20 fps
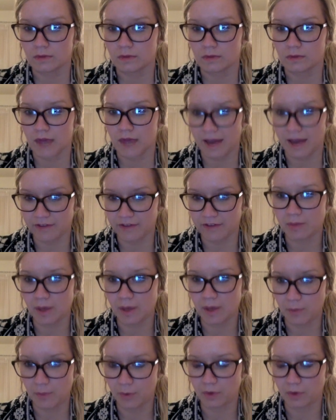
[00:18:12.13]
having
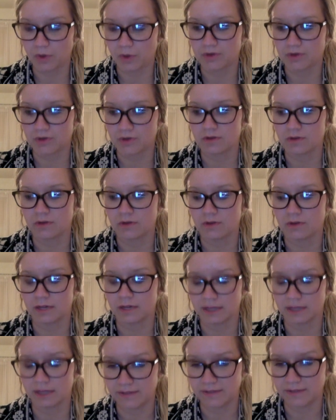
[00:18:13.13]
people
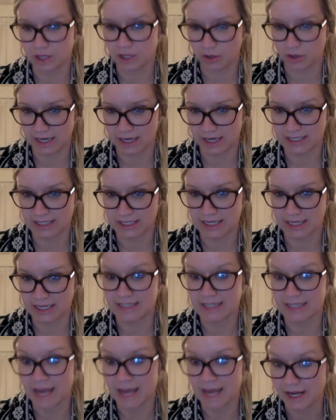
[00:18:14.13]
that live in the United
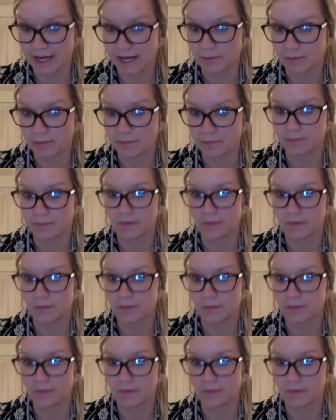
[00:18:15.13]
States sign up,